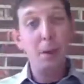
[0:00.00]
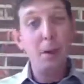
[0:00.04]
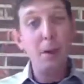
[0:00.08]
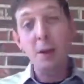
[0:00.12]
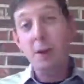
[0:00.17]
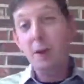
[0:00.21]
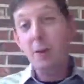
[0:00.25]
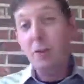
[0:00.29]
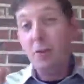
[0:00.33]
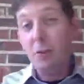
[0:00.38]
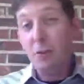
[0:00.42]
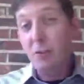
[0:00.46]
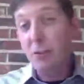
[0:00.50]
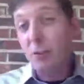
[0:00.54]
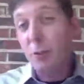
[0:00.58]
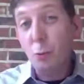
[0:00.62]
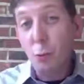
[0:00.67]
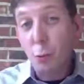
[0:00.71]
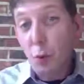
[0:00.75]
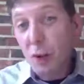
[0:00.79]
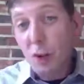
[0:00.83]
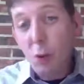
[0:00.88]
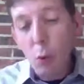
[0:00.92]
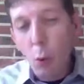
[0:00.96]
okay? Because this
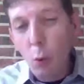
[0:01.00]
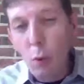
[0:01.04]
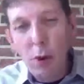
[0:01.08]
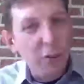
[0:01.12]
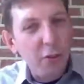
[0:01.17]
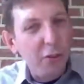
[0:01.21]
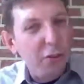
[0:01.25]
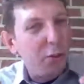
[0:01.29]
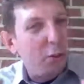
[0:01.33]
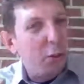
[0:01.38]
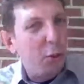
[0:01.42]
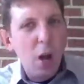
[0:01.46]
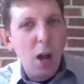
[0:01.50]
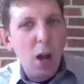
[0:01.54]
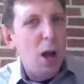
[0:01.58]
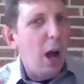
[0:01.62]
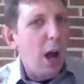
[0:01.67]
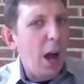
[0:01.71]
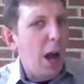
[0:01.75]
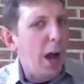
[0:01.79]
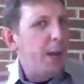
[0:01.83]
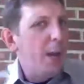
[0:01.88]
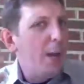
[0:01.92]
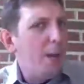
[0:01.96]
is recorded, so
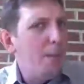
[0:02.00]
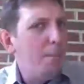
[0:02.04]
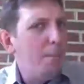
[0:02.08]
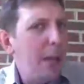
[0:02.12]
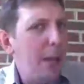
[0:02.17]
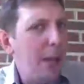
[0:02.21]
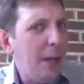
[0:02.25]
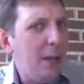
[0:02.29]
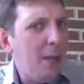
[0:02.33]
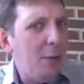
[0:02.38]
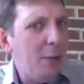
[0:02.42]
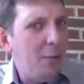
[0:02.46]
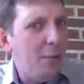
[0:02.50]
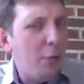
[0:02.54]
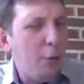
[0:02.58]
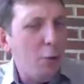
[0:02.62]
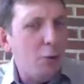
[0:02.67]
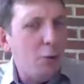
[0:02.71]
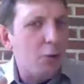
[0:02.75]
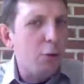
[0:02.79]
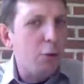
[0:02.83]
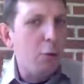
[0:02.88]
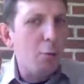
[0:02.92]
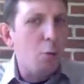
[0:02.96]
I can be in the
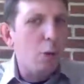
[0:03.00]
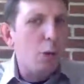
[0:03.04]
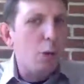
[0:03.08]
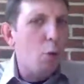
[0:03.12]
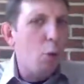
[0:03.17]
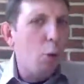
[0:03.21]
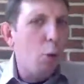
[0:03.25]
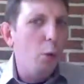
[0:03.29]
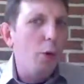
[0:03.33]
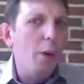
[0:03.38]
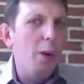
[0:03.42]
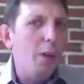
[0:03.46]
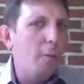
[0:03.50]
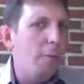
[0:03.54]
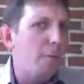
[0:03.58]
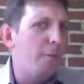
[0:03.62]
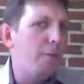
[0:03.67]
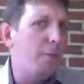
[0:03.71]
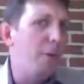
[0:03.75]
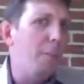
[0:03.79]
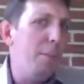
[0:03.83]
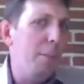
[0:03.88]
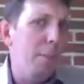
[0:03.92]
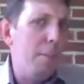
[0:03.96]
future. I'm recording
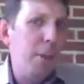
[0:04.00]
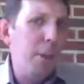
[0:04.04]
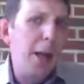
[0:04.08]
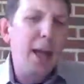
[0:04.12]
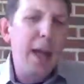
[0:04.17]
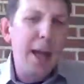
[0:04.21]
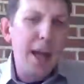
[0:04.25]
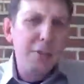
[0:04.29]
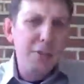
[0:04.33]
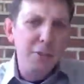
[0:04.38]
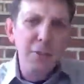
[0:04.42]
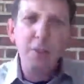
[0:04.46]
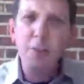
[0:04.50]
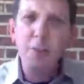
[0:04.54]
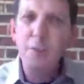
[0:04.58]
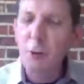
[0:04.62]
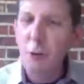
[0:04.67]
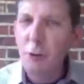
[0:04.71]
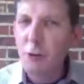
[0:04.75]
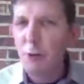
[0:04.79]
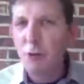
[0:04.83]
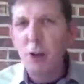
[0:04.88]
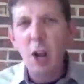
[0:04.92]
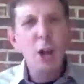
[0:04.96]
from the past in the
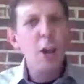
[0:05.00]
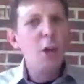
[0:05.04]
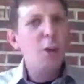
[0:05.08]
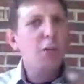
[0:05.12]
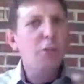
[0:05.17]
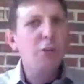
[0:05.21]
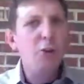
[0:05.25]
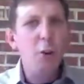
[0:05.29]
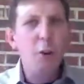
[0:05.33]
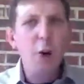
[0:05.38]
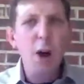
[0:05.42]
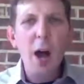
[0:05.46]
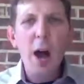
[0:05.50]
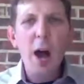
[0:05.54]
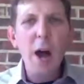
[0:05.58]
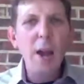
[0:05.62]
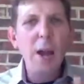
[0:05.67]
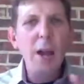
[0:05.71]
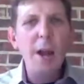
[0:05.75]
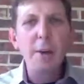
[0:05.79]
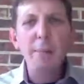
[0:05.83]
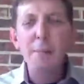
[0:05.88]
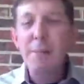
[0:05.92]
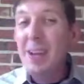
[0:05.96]
future. So
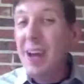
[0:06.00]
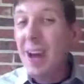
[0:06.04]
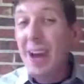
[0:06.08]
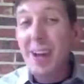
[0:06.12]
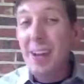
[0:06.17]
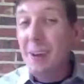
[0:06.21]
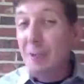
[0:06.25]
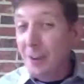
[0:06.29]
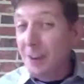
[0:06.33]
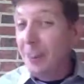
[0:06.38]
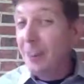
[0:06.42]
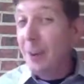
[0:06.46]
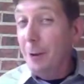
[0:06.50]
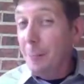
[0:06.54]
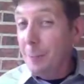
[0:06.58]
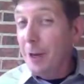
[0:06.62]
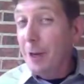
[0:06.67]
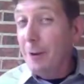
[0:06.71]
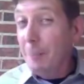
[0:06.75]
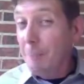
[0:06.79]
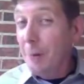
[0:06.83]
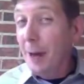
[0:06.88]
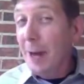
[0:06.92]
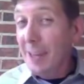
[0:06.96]
I am not even
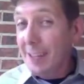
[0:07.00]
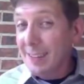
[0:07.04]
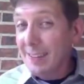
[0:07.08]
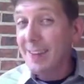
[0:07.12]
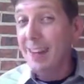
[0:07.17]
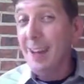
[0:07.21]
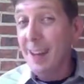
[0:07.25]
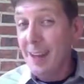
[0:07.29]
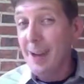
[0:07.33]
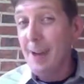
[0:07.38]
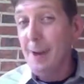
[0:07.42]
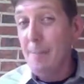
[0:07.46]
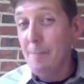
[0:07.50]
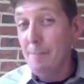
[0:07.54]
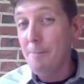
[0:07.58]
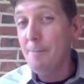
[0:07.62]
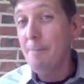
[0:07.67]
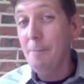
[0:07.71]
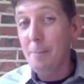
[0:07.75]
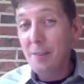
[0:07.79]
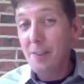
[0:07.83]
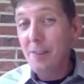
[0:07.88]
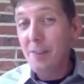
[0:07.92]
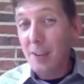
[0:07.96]
limited by time.
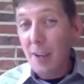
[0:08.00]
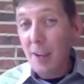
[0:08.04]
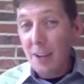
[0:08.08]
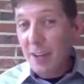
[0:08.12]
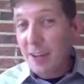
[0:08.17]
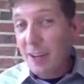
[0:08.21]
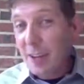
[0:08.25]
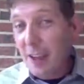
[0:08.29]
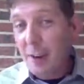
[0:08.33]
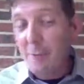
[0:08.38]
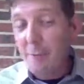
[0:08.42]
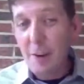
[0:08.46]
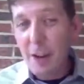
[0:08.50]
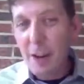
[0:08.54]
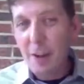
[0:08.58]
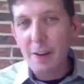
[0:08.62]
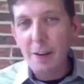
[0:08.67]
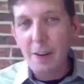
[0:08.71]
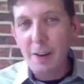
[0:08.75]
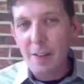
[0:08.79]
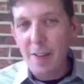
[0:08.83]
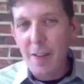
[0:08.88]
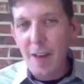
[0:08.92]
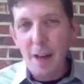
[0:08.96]
So I can add
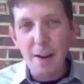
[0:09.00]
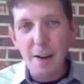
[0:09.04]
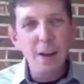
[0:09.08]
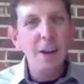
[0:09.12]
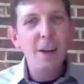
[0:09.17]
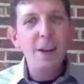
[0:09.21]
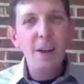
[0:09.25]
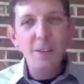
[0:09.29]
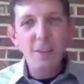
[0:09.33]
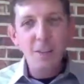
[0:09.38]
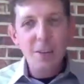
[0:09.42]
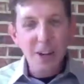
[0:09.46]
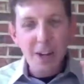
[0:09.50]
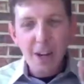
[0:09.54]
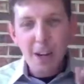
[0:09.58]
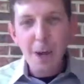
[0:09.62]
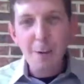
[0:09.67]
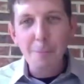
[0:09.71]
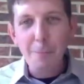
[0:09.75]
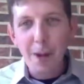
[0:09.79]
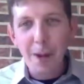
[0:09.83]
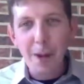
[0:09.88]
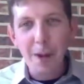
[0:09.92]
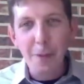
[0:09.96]
value to that. Check
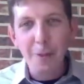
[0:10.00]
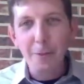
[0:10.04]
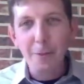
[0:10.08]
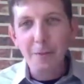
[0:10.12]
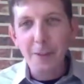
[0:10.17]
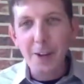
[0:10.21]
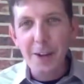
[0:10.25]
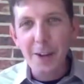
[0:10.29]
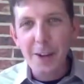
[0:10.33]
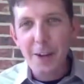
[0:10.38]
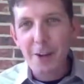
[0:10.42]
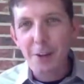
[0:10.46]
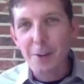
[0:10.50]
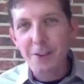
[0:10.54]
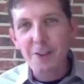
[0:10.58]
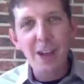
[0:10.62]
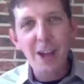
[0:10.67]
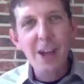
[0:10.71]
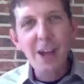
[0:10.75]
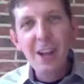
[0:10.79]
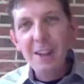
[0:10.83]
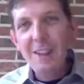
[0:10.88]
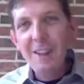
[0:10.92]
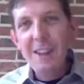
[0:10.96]
out my other
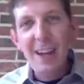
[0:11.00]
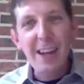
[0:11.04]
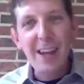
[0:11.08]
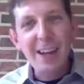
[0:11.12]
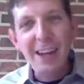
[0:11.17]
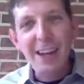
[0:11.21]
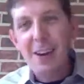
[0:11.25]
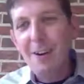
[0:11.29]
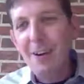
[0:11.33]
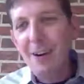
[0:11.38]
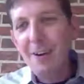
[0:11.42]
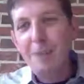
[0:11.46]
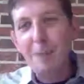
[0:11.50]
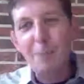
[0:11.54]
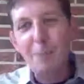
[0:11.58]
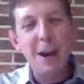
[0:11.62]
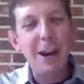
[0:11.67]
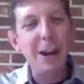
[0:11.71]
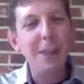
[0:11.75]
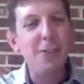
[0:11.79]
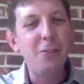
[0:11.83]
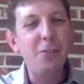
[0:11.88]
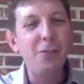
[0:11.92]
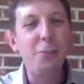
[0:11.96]
videos. Take care,
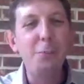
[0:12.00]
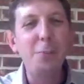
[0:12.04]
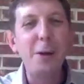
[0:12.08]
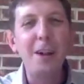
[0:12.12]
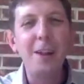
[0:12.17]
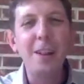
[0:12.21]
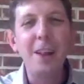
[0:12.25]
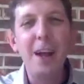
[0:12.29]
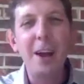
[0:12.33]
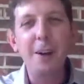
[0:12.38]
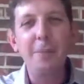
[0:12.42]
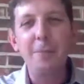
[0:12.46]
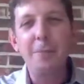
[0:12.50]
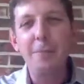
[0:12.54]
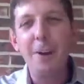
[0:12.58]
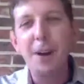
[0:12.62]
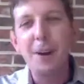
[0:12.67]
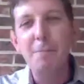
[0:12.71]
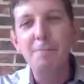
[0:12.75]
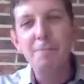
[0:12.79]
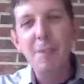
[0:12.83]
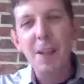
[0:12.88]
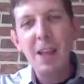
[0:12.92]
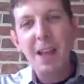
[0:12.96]
everybody. This has been a lot of
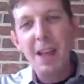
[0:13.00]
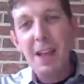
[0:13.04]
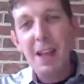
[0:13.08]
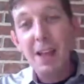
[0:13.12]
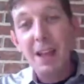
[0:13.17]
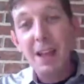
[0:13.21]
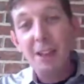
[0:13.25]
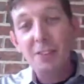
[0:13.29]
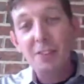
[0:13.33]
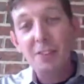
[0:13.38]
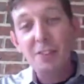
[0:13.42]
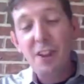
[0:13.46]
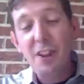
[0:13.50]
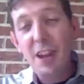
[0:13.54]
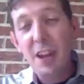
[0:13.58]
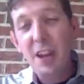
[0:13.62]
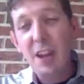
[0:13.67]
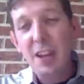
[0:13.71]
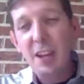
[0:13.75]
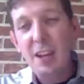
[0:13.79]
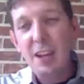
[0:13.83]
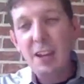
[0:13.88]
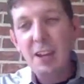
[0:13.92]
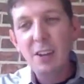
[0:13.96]
fun. And
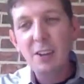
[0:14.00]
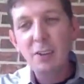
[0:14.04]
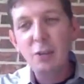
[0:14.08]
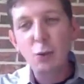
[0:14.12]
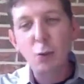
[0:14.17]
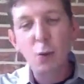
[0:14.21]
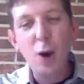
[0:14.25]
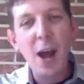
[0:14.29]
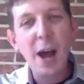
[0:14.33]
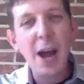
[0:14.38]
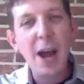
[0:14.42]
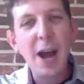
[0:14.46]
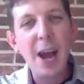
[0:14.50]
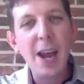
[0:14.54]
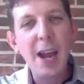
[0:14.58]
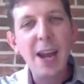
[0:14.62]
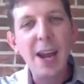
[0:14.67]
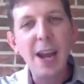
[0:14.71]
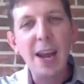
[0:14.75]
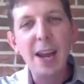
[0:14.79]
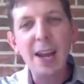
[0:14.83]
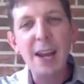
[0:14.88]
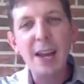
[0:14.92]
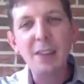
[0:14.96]
stay
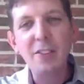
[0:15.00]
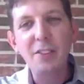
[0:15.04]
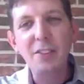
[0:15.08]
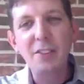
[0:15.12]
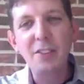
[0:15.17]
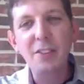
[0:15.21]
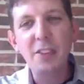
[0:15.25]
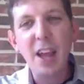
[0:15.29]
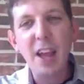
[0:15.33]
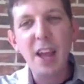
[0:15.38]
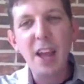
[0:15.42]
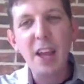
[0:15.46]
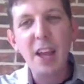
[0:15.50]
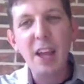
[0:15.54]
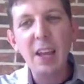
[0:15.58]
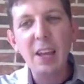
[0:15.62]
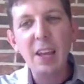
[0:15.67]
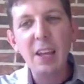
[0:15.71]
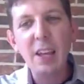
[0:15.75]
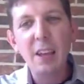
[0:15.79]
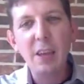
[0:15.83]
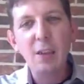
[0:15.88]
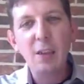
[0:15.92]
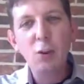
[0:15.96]
dry and
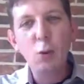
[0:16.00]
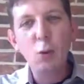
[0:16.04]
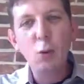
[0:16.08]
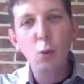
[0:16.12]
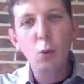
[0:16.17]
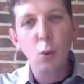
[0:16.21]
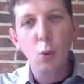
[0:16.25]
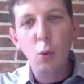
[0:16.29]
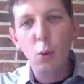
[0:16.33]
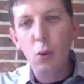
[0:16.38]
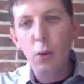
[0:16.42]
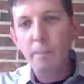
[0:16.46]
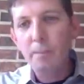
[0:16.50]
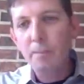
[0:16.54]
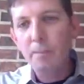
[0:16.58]
stay cool.